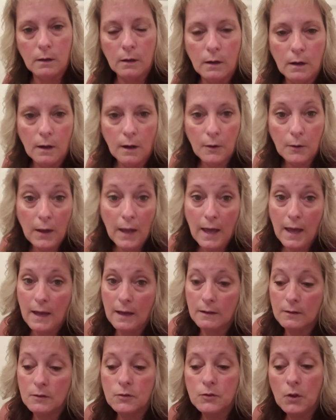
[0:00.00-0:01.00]

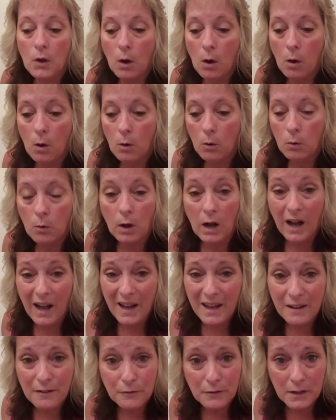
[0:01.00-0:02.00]
Okay, so I
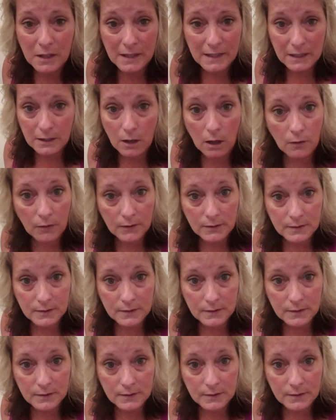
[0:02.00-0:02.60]
have cleaned all this